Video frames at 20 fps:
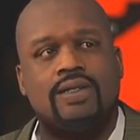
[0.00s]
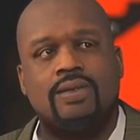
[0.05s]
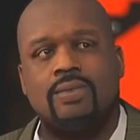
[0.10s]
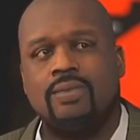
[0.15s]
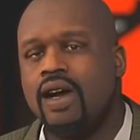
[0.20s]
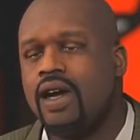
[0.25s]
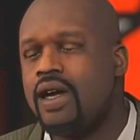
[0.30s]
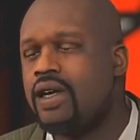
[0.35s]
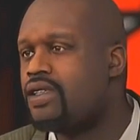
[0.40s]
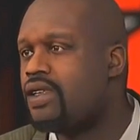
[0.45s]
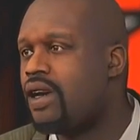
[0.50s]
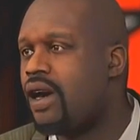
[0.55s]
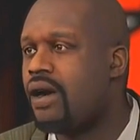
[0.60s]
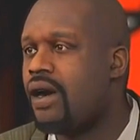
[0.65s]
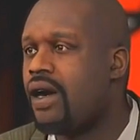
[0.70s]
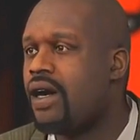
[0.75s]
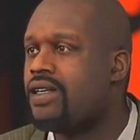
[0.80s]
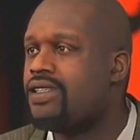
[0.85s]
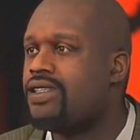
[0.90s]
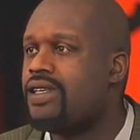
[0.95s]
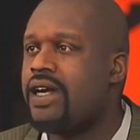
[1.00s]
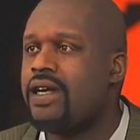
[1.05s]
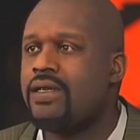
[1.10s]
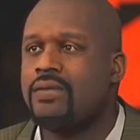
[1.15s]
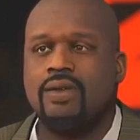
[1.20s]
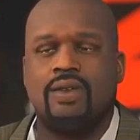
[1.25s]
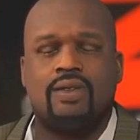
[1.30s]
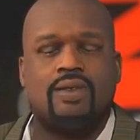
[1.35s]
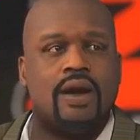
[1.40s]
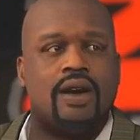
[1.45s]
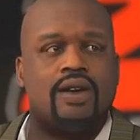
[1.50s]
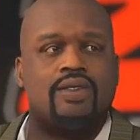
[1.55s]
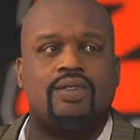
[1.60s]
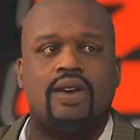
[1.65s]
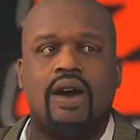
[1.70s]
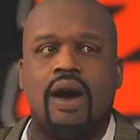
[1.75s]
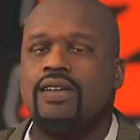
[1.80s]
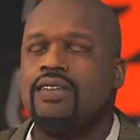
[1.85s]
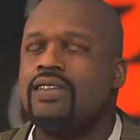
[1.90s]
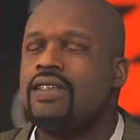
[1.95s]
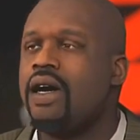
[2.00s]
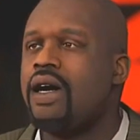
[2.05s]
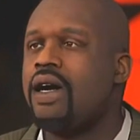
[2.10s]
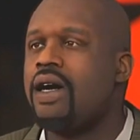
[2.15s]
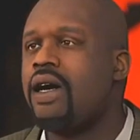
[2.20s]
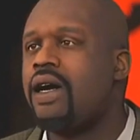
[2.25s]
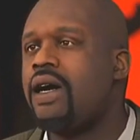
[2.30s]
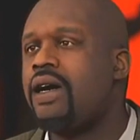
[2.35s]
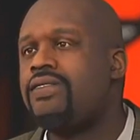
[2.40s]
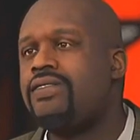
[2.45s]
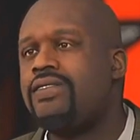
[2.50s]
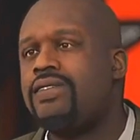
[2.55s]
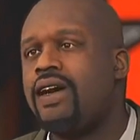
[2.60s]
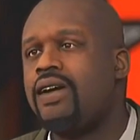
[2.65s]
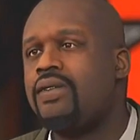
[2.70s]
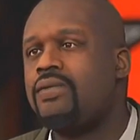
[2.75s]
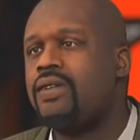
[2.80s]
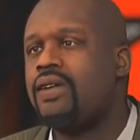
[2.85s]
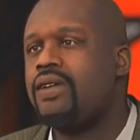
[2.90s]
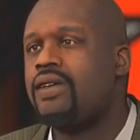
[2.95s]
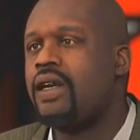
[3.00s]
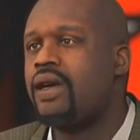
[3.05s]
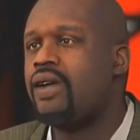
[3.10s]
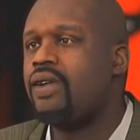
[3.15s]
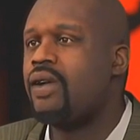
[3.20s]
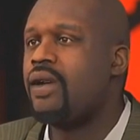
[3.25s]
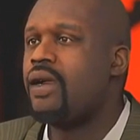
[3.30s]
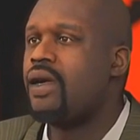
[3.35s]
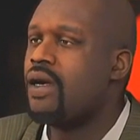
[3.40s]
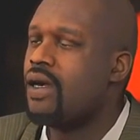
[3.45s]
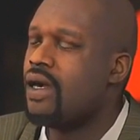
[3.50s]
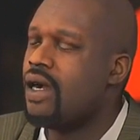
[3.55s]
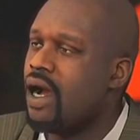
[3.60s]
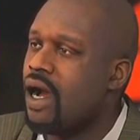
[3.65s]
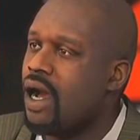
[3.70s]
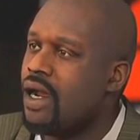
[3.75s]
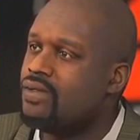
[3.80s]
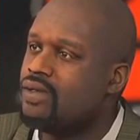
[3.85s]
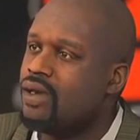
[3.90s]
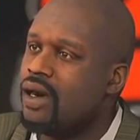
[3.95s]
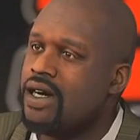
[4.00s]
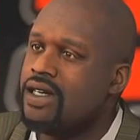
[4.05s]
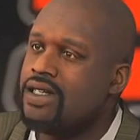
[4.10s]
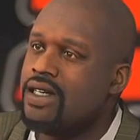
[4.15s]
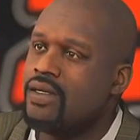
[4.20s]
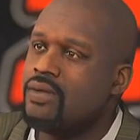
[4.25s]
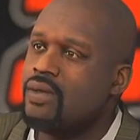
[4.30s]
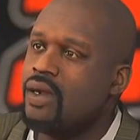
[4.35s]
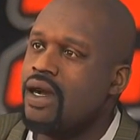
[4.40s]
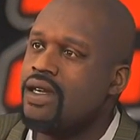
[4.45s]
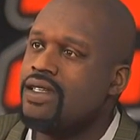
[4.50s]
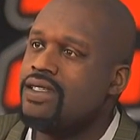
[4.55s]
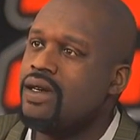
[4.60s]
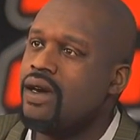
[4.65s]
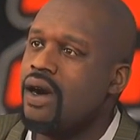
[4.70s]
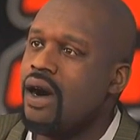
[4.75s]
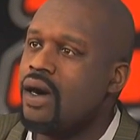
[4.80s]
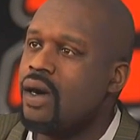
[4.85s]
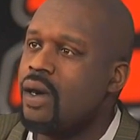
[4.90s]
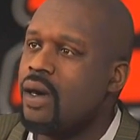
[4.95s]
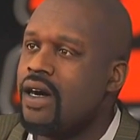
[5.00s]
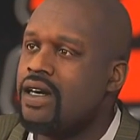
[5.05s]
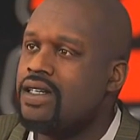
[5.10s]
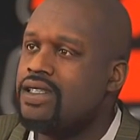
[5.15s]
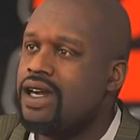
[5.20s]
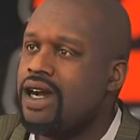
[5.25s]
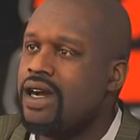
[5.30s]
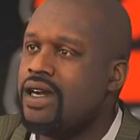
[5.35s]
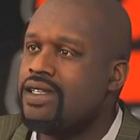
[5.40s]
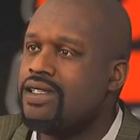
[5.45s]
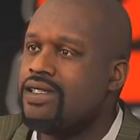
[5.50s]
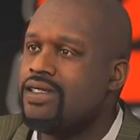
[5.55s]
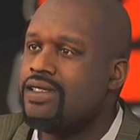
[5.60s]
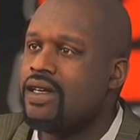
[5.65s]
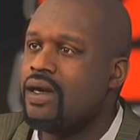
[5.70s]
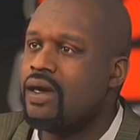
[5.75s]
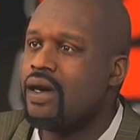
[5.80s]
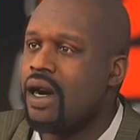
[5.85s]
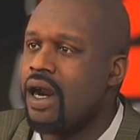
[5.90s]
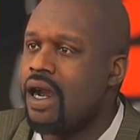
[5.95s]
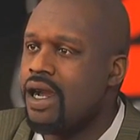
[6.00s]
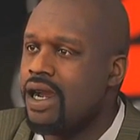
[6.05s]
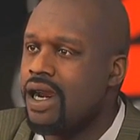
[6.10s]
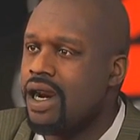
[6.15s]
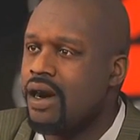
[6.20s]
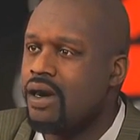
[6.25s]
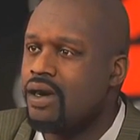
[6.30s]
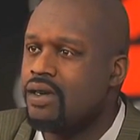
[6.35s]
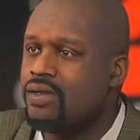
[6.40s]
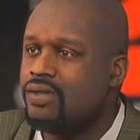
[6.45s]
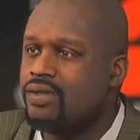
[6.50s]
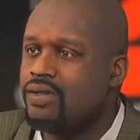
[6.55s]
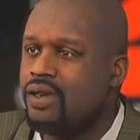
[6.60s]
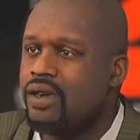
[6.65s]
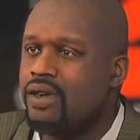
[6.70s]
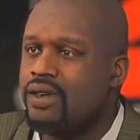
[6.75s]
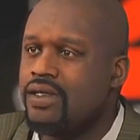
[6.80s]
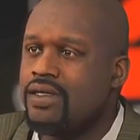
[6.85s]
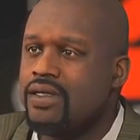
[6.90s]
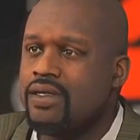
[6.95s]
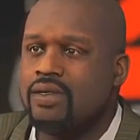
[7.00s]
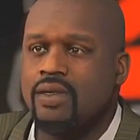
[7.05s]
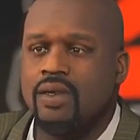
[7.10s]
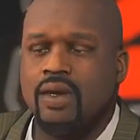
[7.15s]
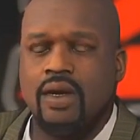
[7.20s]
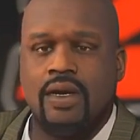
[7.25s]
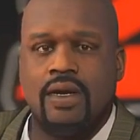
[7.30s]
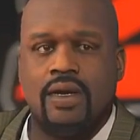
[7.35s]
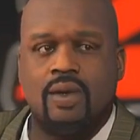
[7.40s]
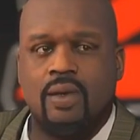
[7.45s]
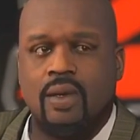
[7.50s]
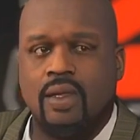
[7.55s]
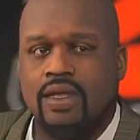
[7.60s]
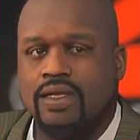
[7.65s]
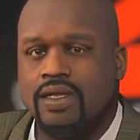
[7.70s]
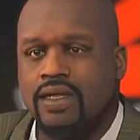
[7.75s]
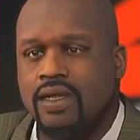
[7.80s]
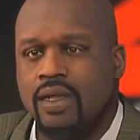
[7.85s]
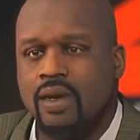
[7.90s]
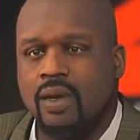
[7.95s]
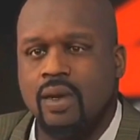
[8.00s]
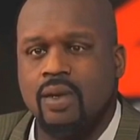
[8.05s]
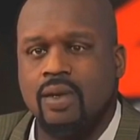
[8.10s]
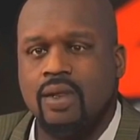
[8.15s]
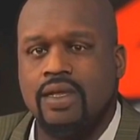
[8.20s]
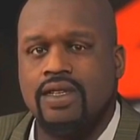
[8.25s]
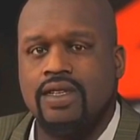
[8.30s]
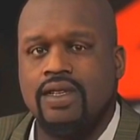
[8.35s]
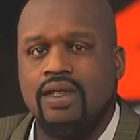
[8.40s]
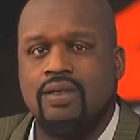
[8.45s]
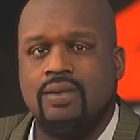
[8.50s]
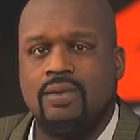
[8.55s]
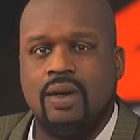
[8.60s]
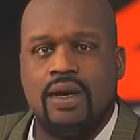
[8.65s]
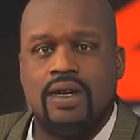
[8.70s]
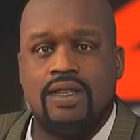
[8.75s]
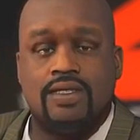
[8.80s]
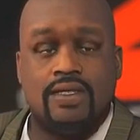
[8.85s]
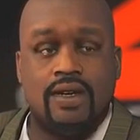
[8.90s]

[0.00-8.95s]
will, I will forgive you on this one. You know why, Ernie? I think it's because I'm so big and so big of a star that I cannot even fit on the